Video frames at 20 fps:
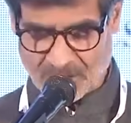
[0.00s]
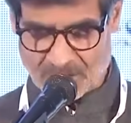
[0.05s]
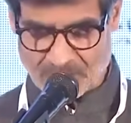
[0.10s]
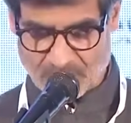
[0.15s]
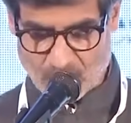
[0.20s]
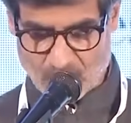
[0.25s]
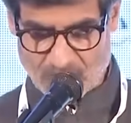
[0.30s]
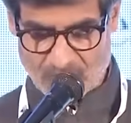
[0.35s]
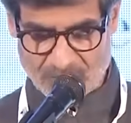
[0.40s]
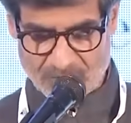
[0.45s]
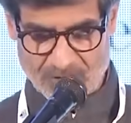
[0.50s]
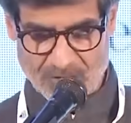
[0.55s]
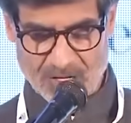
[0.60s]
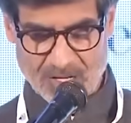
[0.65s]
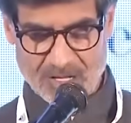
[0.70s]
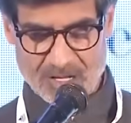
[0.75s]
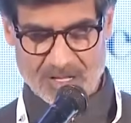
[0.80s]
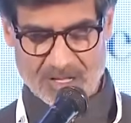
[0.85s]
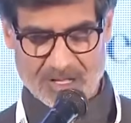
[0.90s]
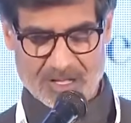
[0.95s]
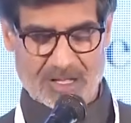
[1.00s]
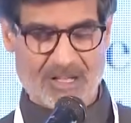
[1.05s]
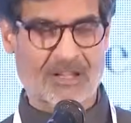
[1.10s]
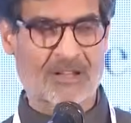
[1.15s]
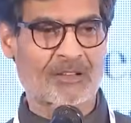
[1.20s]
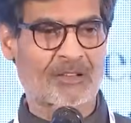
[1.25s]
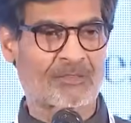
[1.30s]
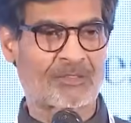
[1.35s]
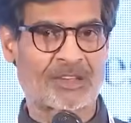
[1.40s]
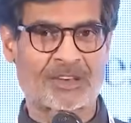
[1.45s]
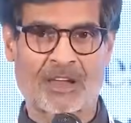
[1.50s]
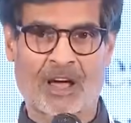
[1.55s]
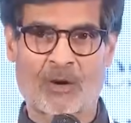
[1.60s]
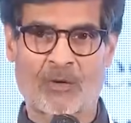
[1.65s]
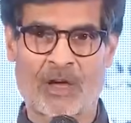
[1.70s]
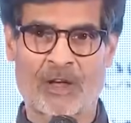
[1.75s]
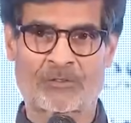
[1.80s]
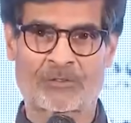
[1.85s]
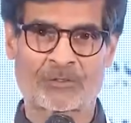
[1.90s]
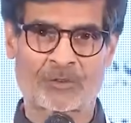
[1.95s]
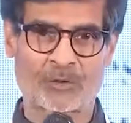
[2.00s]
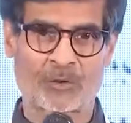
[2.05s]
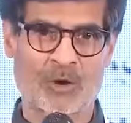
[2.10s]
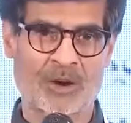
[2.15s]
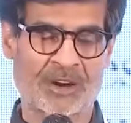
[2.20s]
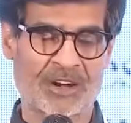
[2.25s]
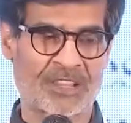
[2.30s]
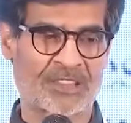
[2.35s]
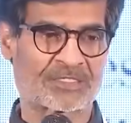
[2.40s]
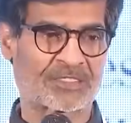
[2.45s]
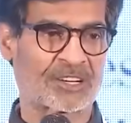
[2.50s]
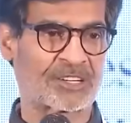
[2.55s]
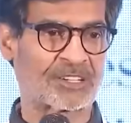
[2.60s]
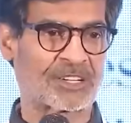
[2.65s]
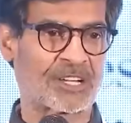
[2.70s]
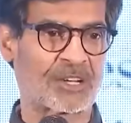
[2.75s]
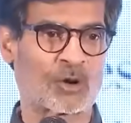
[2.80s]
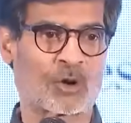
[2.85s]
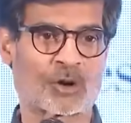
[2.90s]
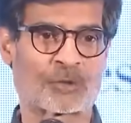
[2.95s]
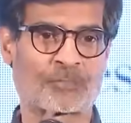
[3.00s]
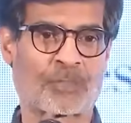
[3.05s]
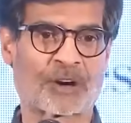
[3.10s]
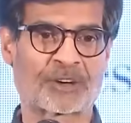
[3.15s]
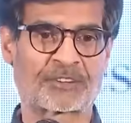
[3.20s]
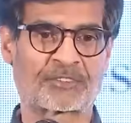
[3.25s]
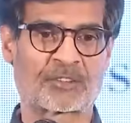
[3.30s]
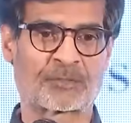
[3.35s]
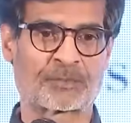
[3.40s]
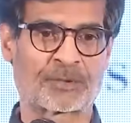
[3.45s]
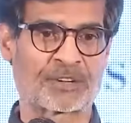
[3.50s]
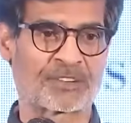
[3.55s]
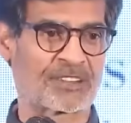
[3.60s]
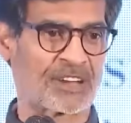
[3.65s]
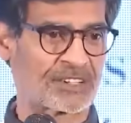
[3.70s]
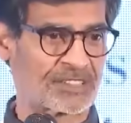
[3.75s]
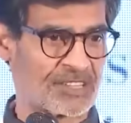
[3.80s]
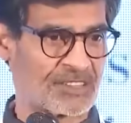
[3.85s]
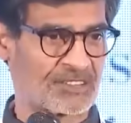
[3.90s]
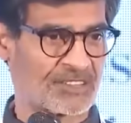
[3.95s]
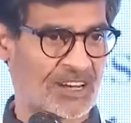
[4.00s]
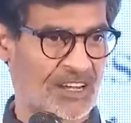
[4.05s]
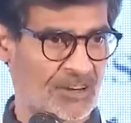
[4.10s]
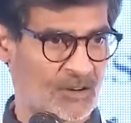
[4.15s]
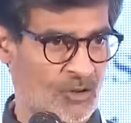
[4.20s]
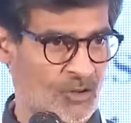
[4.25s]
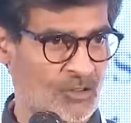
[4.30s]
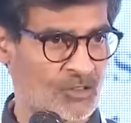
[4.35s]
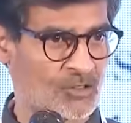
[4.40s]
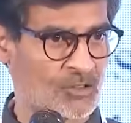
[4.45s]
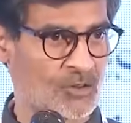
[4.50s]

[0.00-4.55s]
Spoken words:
Of course, we now have 230 odd participants at this dialogue.